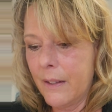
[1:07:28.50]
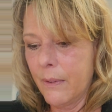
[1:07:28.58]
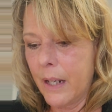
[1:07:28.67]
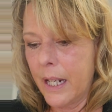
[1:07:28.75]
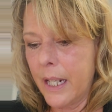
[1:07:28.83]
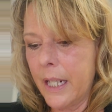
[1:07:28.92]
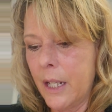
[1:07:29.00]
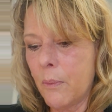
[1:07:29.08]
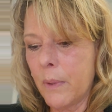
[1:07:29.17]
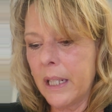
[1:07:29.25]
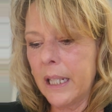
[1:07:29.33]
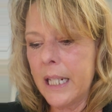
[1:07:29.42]
right? It
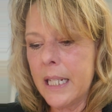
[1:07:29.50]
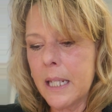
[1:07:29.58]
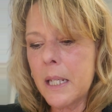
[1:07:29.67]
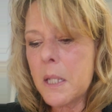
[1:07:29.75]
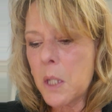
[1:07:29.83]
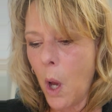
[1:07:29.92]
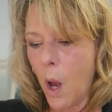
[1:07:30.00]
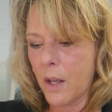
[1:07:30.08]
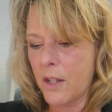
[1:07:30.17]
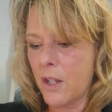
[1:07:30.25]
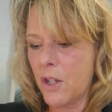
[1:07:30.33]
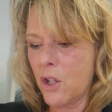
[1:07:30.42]
releases
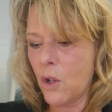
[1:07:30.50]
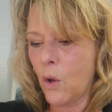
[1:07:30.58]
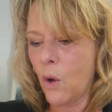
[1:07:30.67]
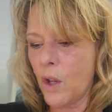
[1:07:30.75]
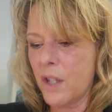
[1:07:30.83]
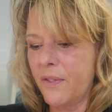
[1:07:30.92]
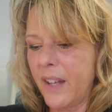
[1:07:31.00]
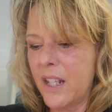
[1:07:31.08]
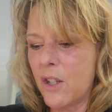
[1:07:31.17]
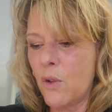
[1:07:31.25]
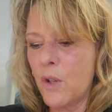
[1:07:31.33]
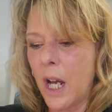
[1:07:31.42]
toxins to cause
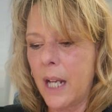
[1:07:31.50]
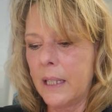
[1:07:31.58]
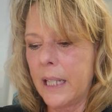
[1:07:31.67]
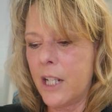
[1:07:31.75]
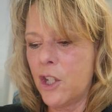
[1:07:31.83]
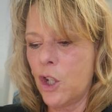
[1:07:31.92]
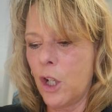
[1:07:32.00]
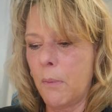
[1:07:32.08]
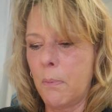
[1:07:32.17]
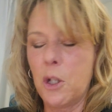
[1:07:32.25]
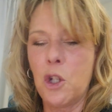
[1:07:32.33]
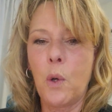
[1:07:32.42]
vasodilation and
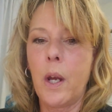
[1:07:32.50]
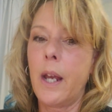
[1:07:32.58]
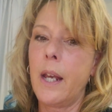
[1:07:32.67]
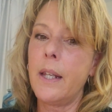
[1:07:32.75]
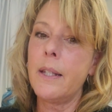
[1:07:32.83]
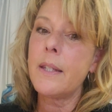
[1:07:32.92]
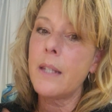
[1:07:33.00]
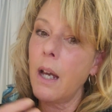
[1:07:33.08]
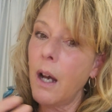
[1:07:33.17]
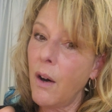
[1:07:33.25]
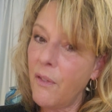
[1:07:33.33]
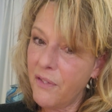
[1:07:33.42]
portrays
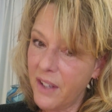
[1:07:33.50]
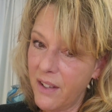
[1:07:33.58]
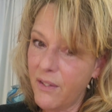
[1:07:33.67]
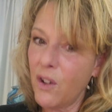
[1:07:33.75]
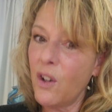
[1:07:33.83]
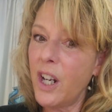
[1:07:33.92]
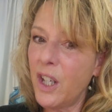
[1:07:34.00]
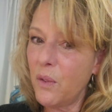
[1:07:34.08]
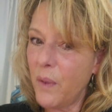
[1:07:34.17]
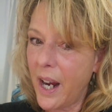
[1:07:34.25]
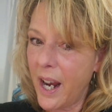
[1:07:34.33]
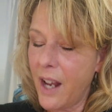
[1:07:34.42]
a fever and a
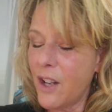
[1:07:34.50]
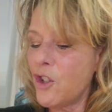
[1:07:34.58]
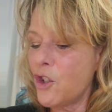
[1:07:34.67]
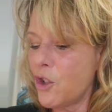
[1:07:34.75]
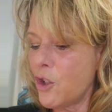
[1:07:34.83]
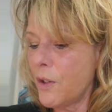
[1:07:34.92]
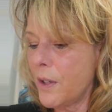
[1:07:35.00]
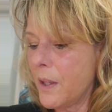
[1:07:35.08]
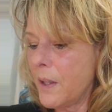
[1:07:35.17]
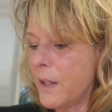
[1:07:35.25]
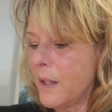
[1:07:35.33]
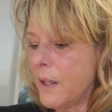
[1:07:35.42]
rash.
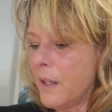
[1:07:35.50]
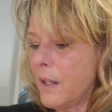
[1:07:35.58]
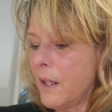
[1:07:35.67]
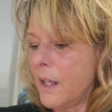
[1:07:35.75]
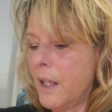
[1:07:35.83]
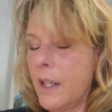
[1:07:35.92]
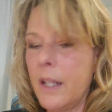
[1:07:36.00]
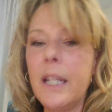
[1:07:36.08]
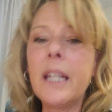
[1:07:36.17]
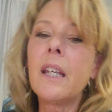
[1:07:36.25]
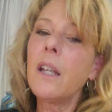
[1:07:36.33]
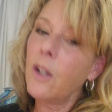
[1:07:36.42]
And
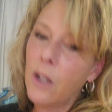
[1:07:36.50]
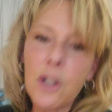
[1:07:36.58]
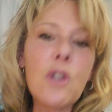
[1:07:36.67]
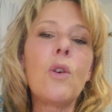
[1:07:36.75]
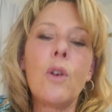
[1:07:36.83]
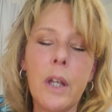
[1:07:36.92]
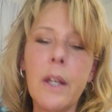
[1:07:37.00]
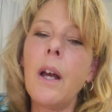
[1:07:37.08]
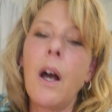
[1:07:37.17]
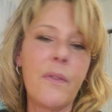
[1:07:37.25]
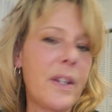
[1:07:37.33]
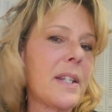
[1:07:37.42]
it can control,
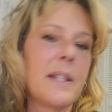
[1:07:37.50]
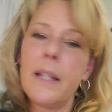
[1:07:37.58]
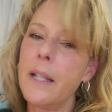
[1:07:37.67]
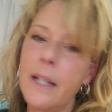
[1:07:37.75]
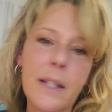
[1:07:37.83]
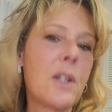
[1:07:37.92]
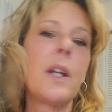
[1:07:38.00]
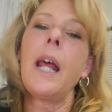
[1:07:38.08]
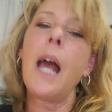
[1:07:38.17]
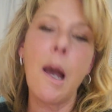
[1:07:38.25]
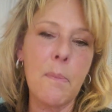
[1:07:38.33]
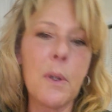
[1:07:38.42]
obviously, it's going to
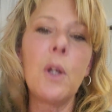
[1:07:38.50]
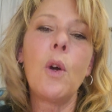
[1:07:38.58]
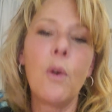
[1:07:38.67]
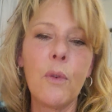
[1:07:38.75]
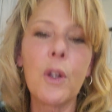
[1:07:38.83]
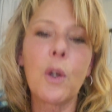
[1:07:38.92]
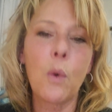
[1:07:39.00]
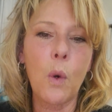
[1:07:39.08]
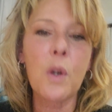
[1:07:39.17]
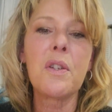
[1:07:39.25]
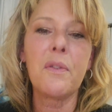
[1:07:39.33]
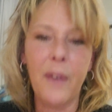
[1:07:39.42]
happen over the
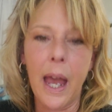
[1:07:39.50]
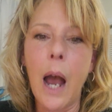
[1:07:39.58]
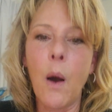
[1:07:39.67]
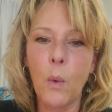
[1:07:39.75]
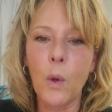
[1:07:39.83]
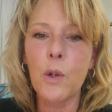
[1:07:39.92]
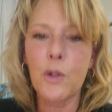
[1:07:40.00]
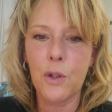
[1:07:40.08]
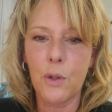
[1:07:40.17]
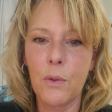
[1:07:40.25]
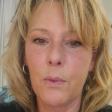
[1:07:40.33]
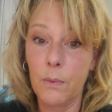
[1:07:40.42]
course of
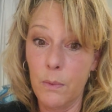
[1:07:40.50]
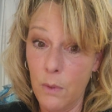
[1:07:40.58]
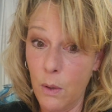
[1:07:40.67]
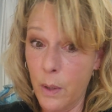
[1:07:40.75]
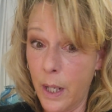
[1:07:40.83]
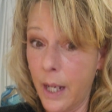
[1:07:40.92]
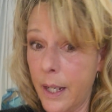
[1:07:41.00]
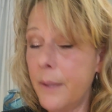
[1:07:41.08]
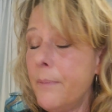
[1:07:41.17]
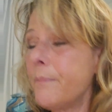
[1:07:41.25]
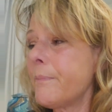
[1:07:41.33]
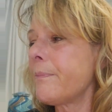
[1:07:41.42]
hours, okay?